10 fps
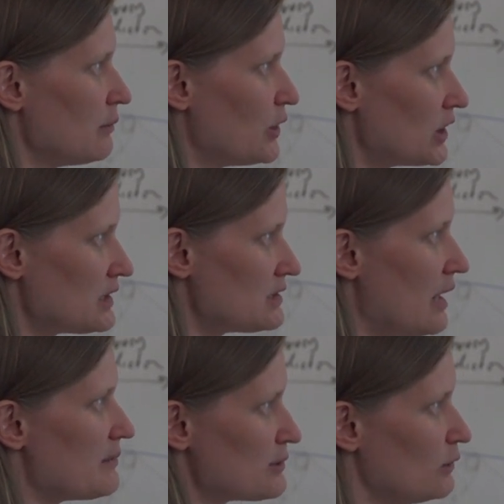part,
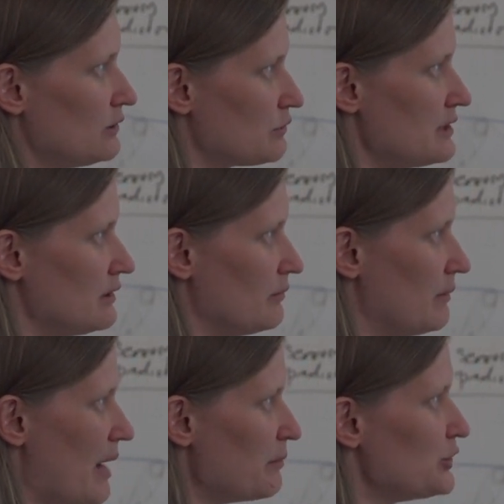absolute
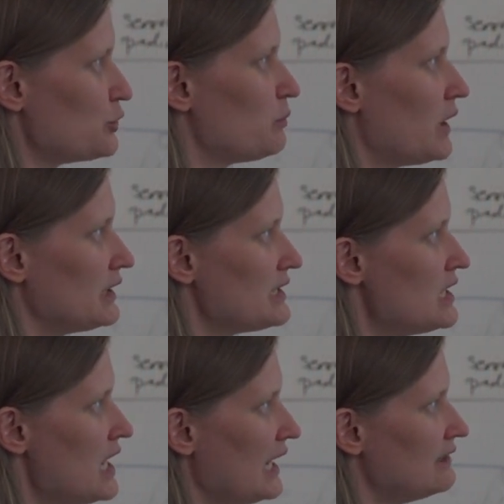um, amplitude part,
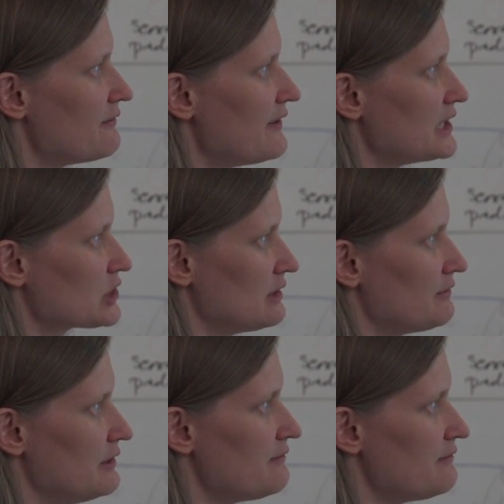and the phase shift.